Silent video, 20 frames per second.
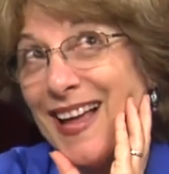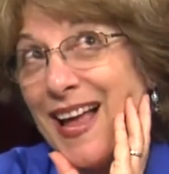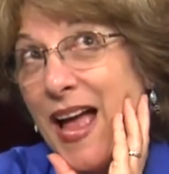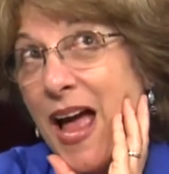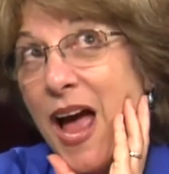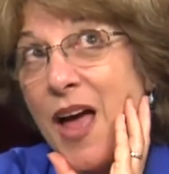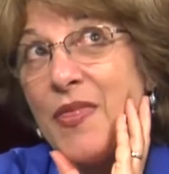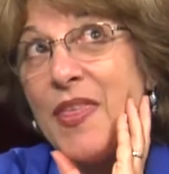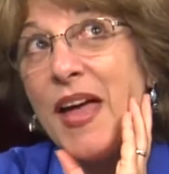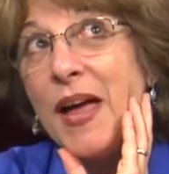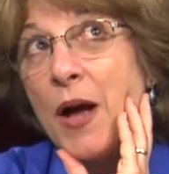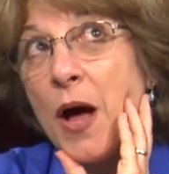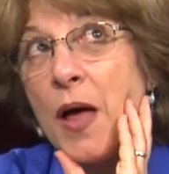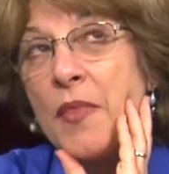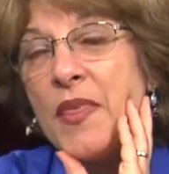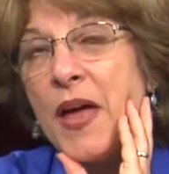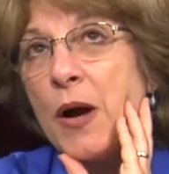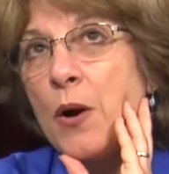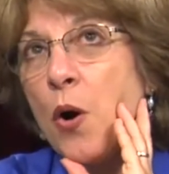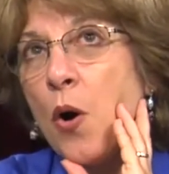And
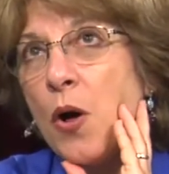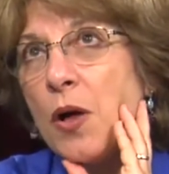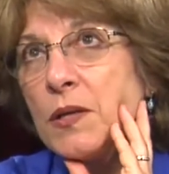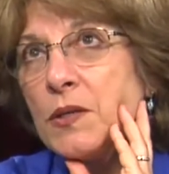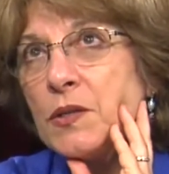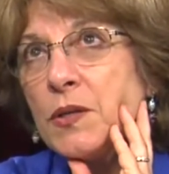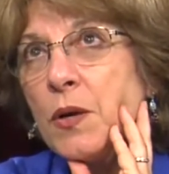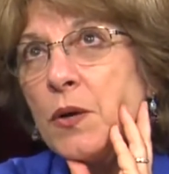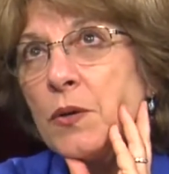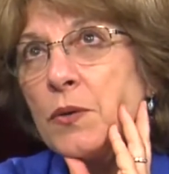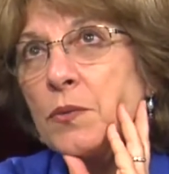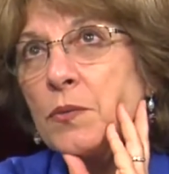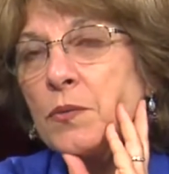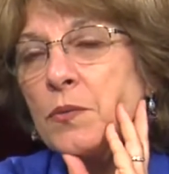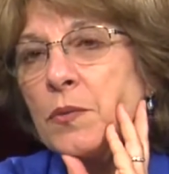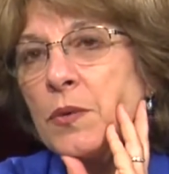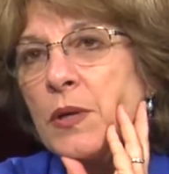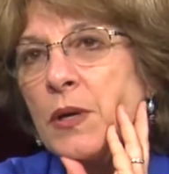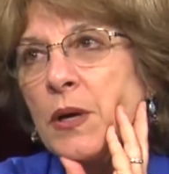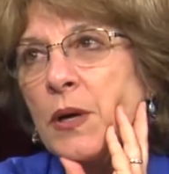they also,
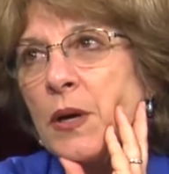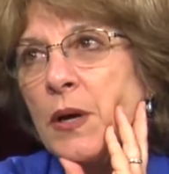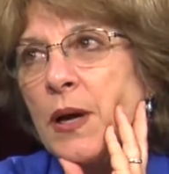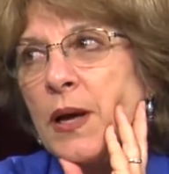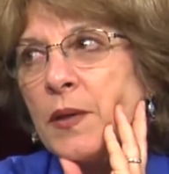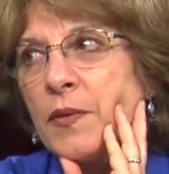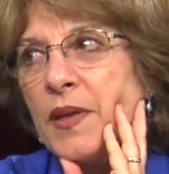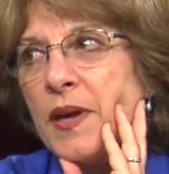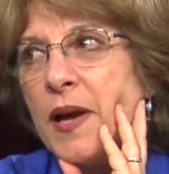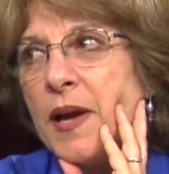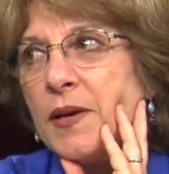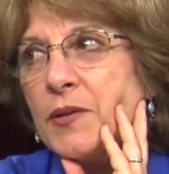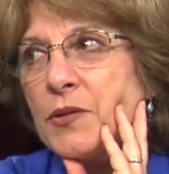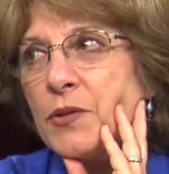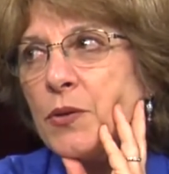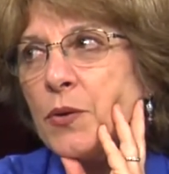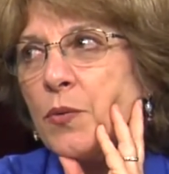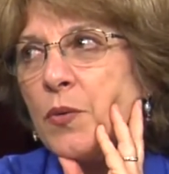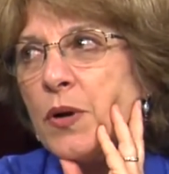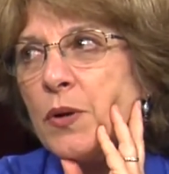the
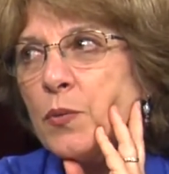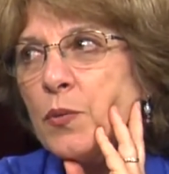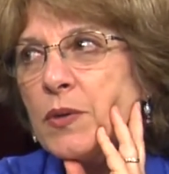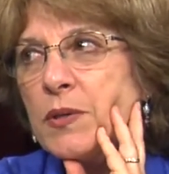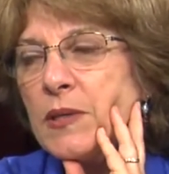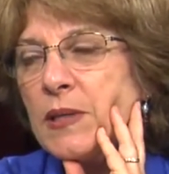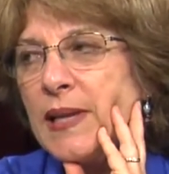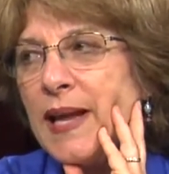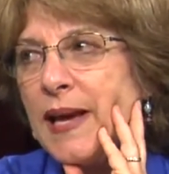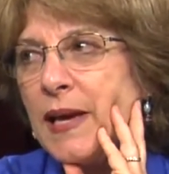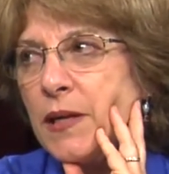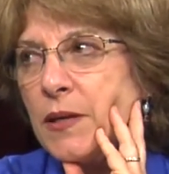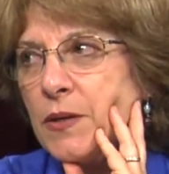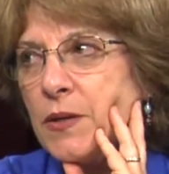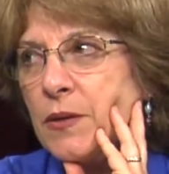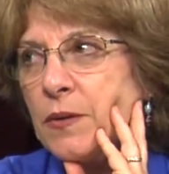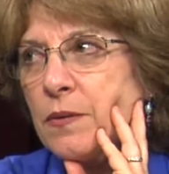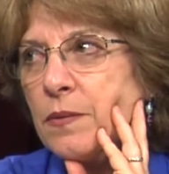Esther one was late.